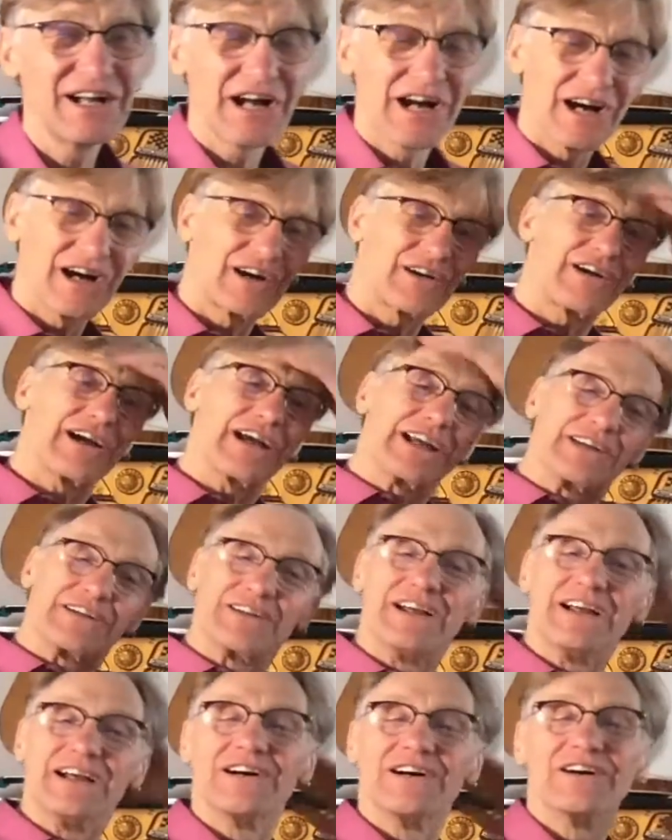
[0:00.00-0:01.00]
All right.
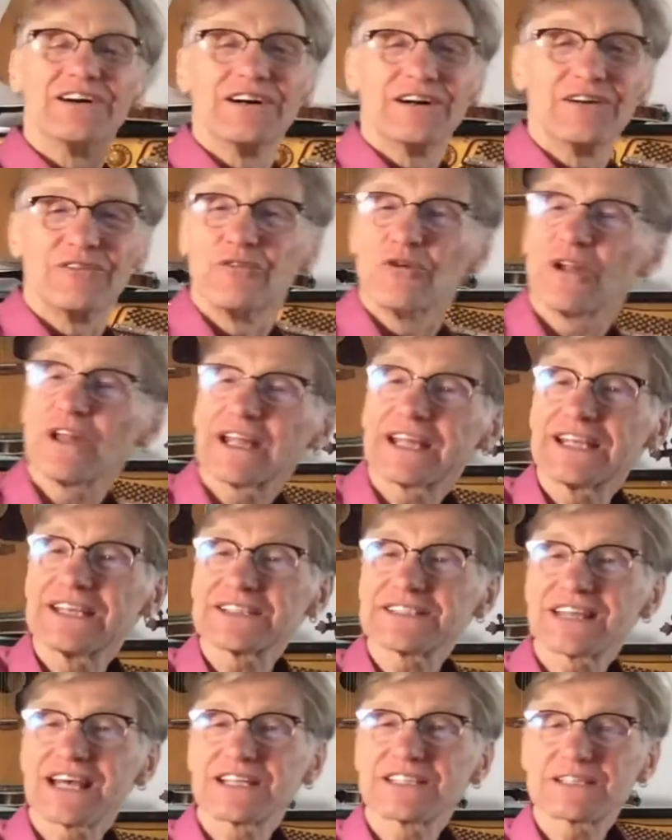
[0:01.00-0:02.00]
Well, I
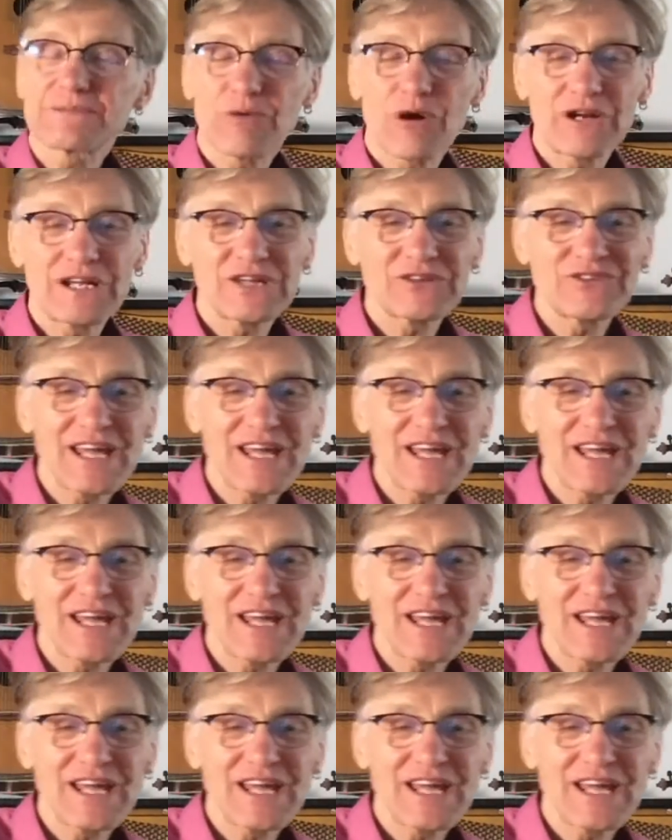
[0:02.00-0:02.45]
guess that's about it.